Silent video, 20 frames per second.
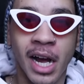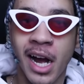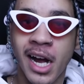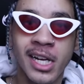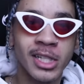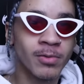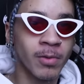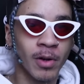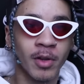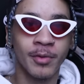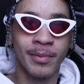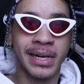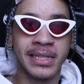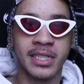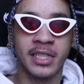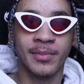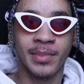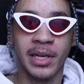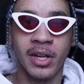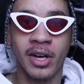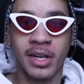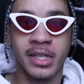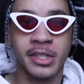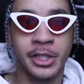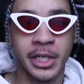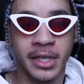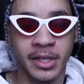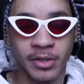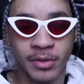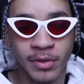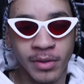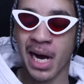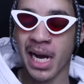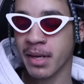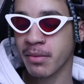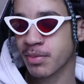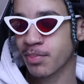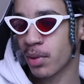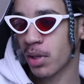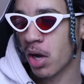guys, welcome back to the Balarke channel. My
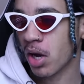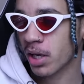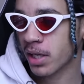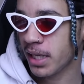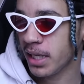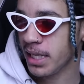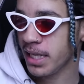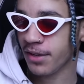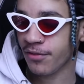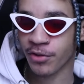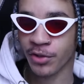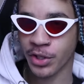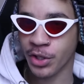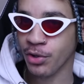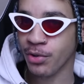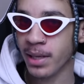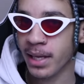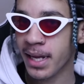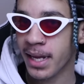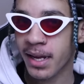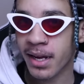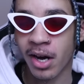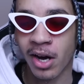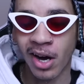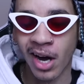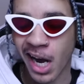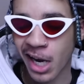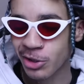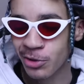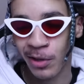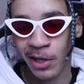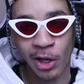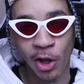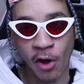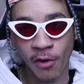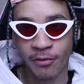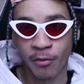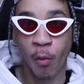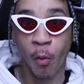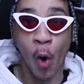name's Balarke. If you're new here, I do a lot
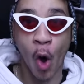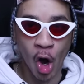of